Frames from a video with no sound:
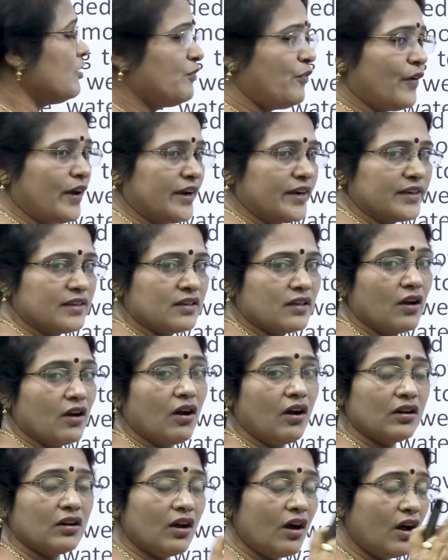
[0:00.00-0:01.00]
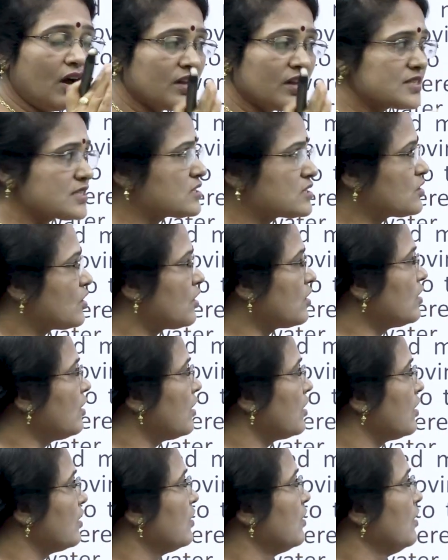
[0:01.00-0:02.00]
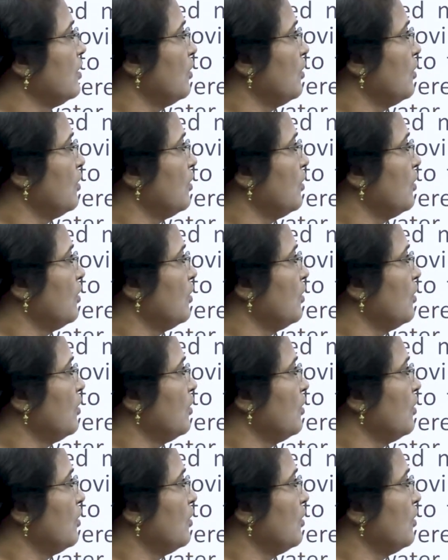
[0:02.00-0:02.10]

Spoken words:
fight or her struggle